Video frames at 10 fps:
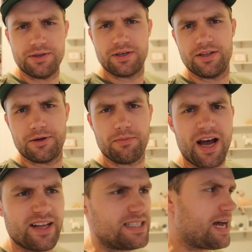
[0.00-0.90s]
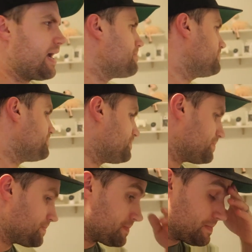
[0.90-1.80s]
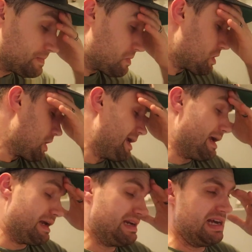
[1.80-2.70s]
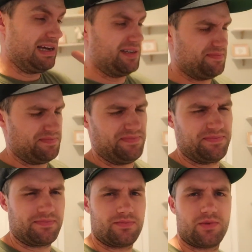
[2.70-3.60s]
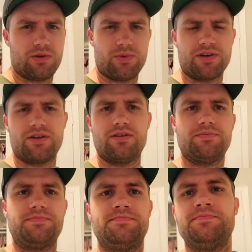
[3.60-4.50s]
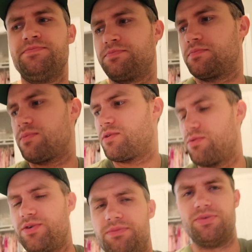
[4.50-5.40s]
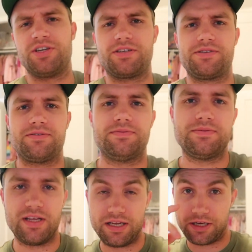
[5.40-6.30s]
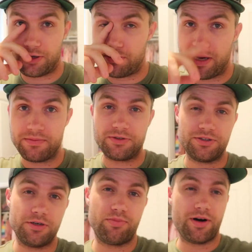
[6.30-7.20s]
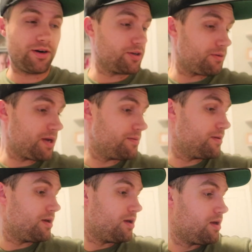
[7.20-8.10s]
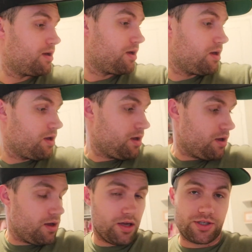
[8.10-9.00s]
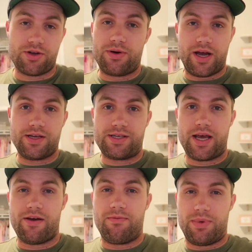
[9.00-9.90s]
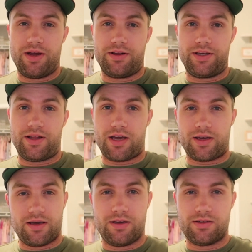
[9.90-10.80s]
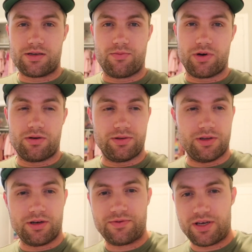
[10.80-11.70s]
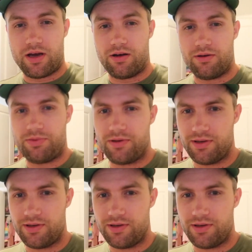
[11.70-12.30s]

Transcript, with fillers: doing a little bath time and uh, we're gonna read books and then go to bed, do a little prayer and go to bed. It's so nice having Bailey like somewhat old enough to help